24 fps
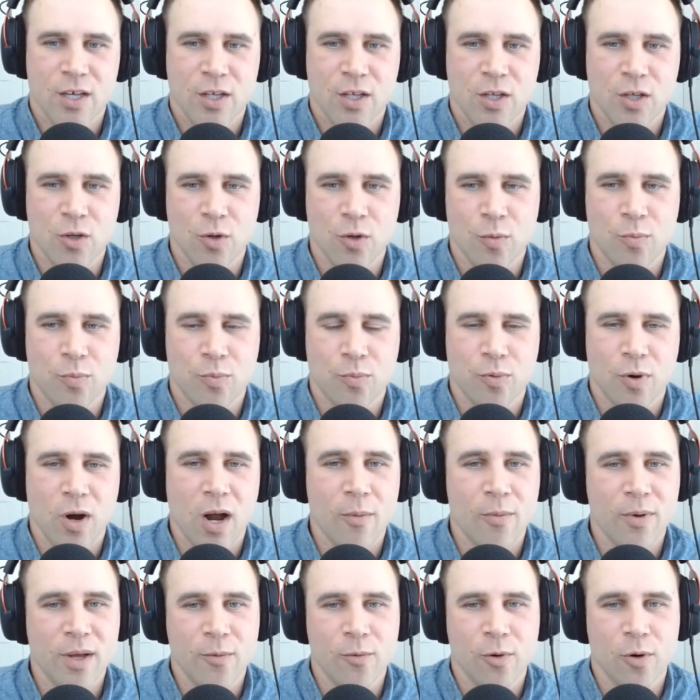you
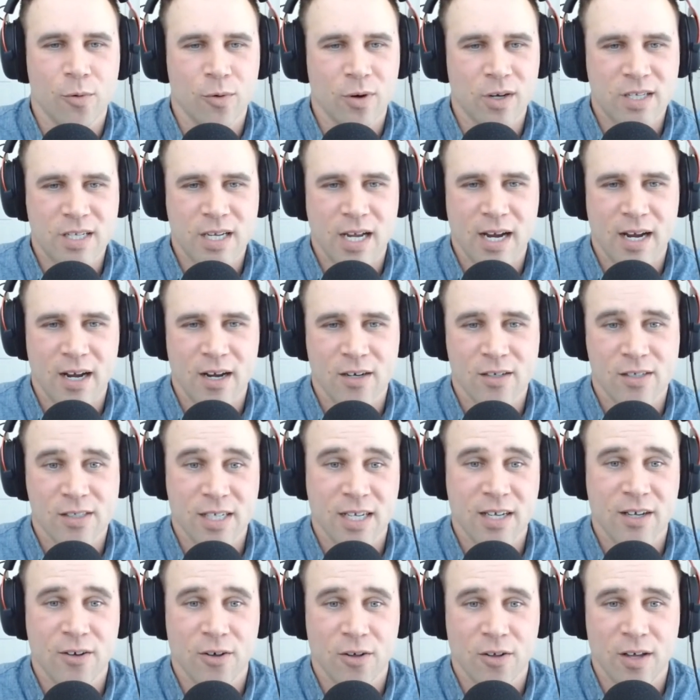probably will retire
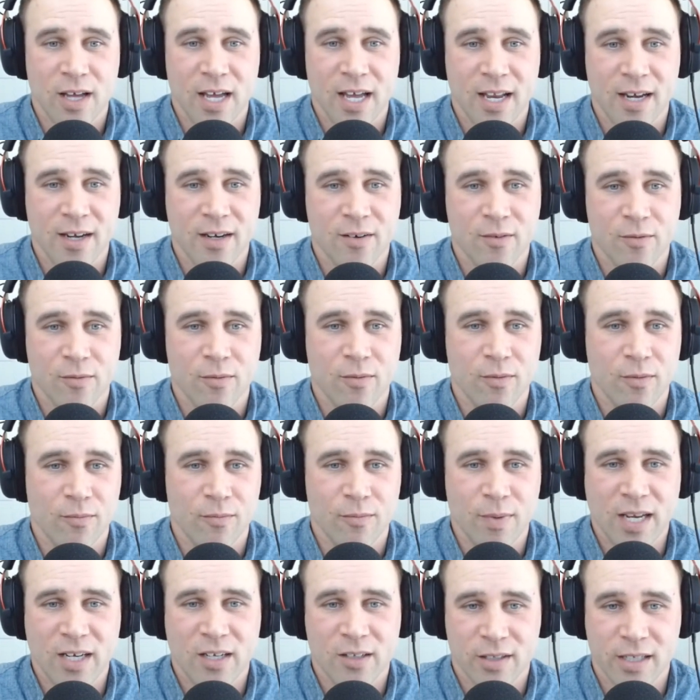single and
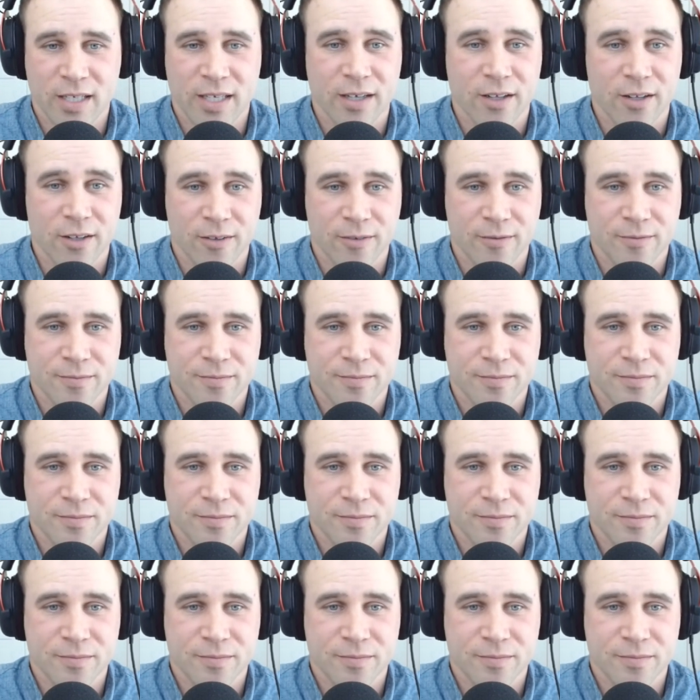mentally ill.